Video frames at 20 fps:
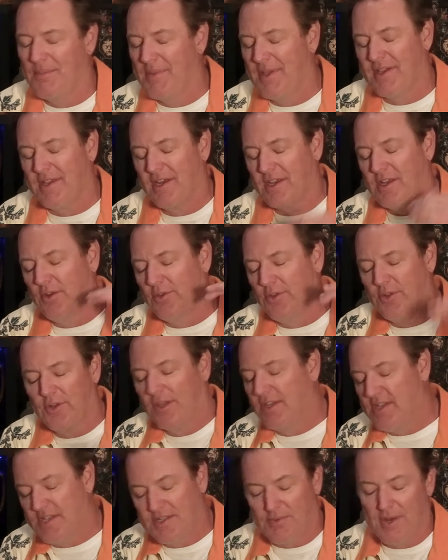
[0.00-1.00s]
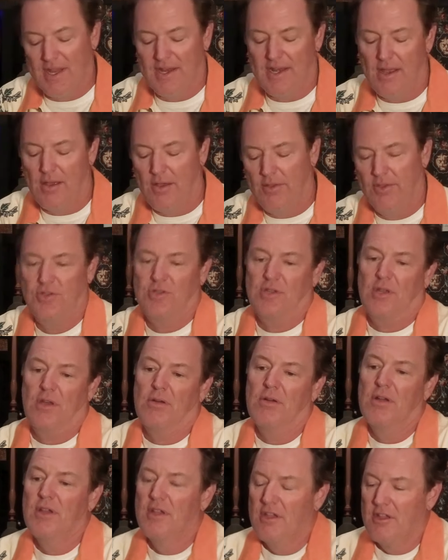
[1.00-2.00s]
I'm not going to go through the list right now on the
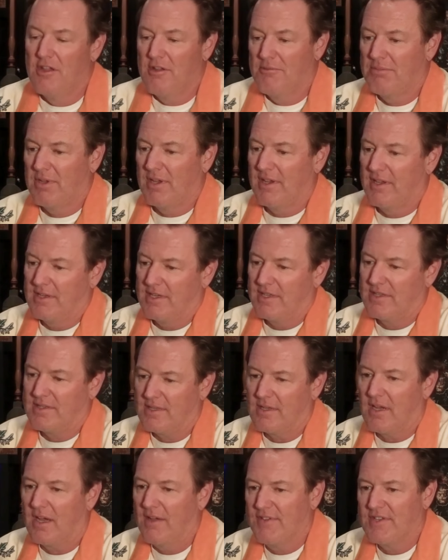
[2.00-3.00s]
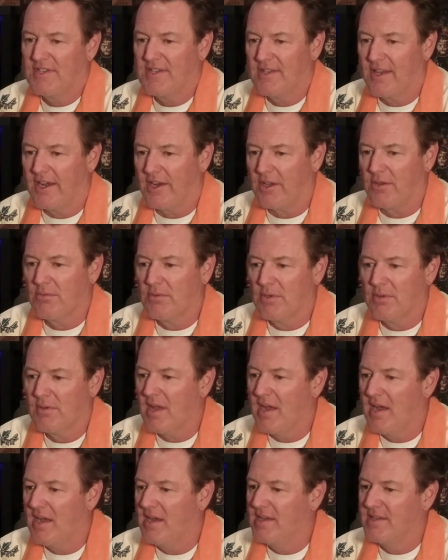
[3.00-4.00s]
show, but it's obviously a lot of guru
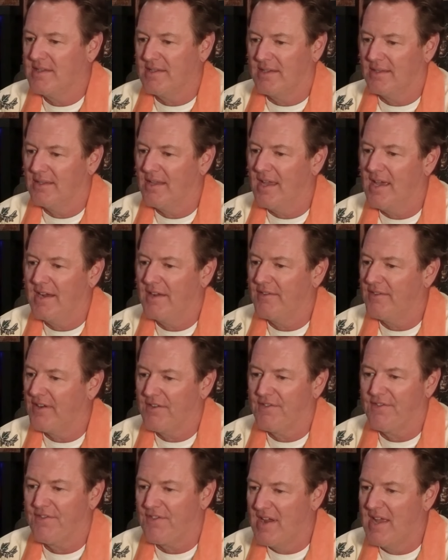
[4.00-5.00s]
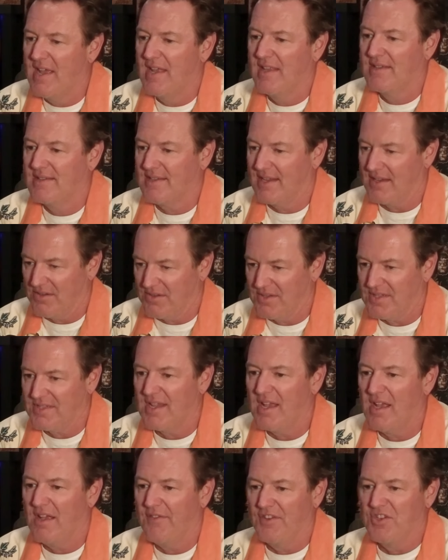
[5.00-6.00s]
guys and a lot of our friends like
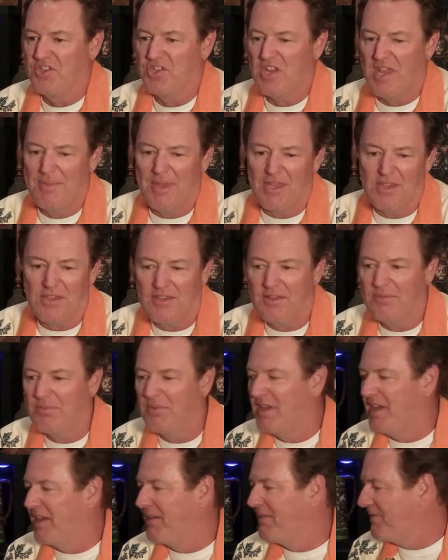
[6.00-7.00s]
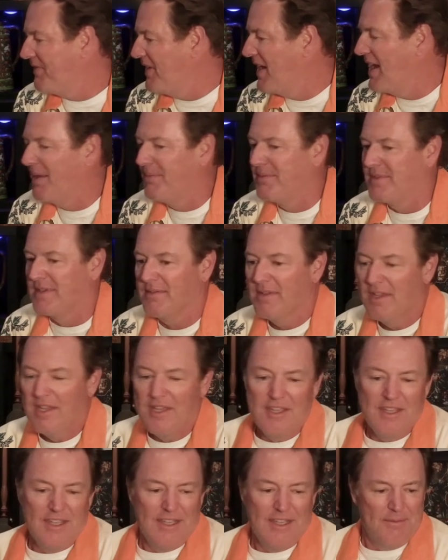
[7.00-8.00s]
yourself and Jamie Goodwin and Febs and
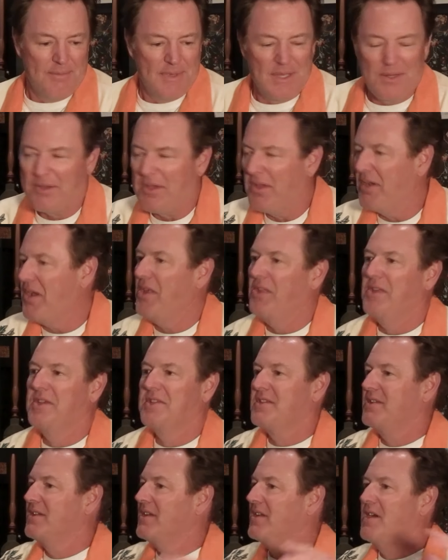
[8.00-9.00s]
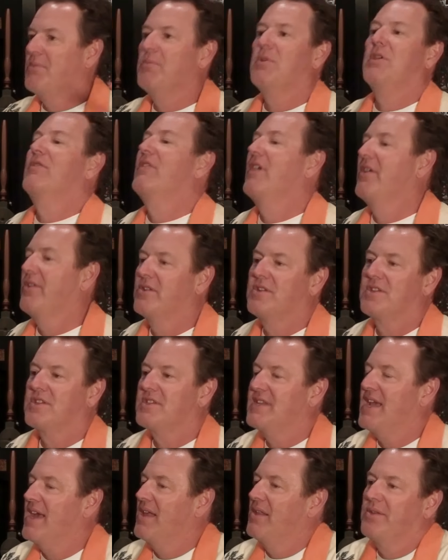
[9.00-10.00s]
Bill Canales and a number of other
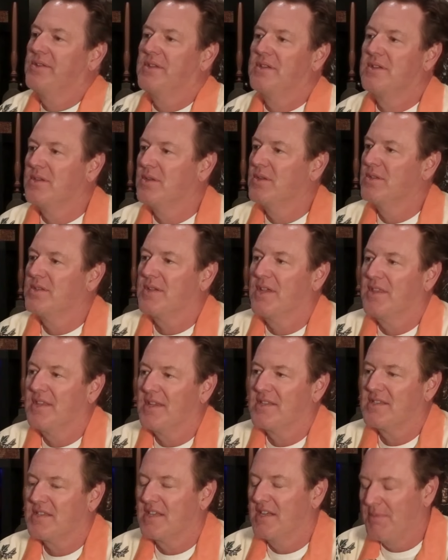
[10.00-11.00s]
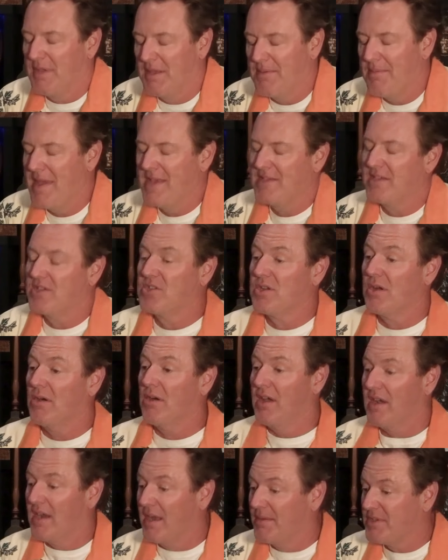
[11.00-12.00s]
just talented dudes. So I think it's going to be an amazing
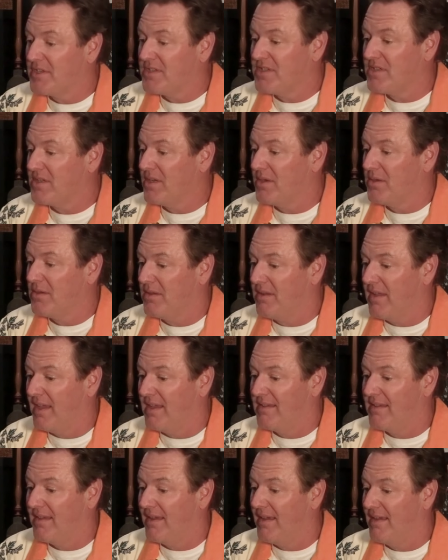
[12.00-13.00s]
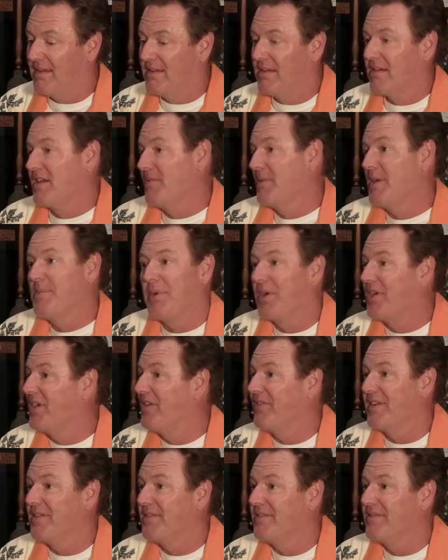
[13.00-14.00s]
show, and I'm just stoked that uh, you're going to be a
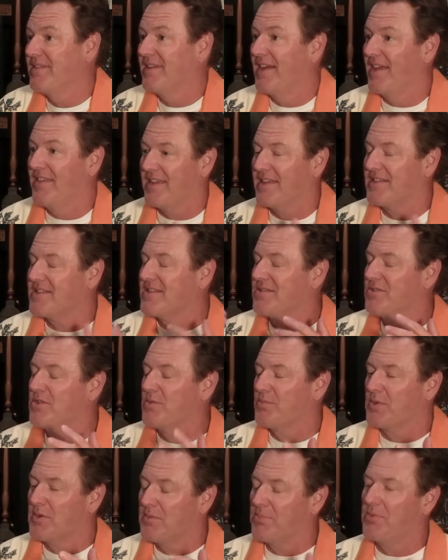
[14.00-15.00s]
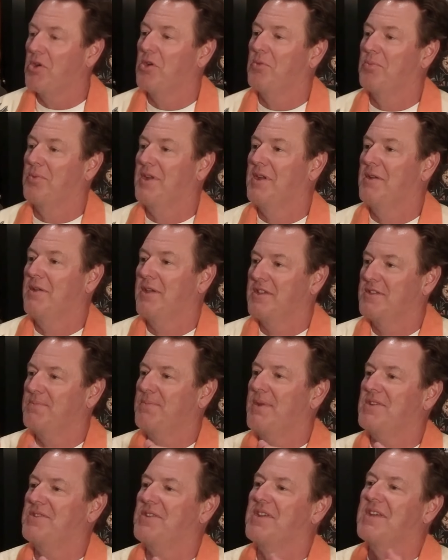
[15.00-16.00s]
part of it. I think it's super appropriate,
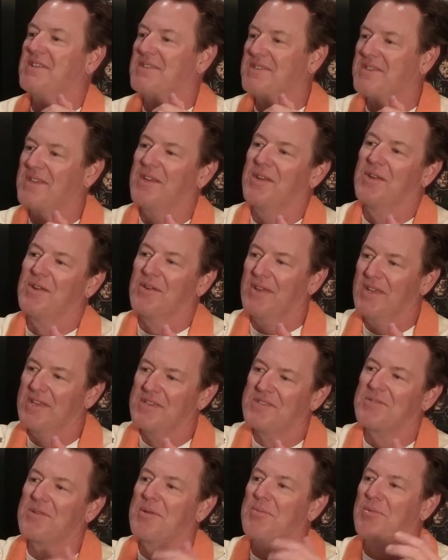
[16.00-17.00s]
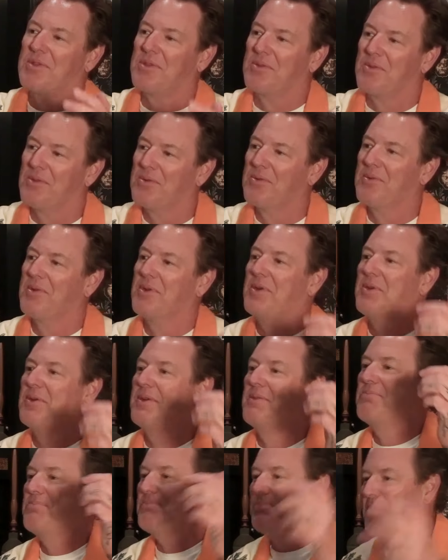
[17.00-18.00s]
especially considering your history with Guru
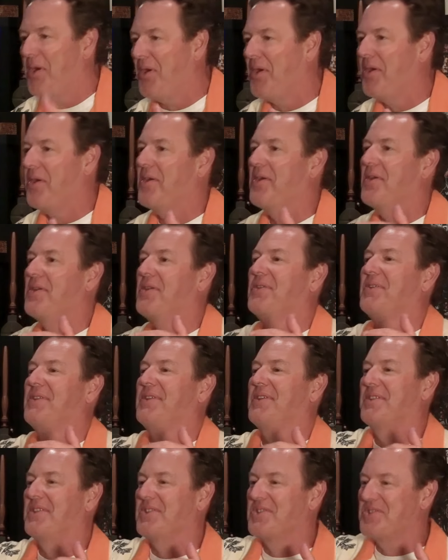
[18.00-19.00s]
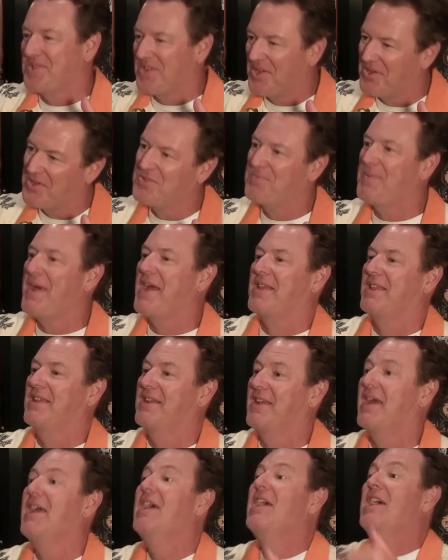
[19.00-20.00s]
and Paul and the shows back in
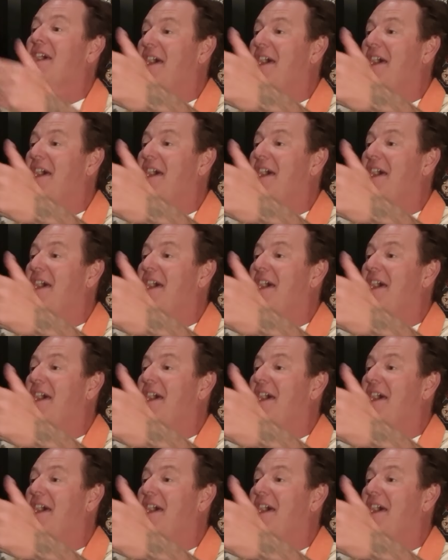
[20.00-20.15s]
the day.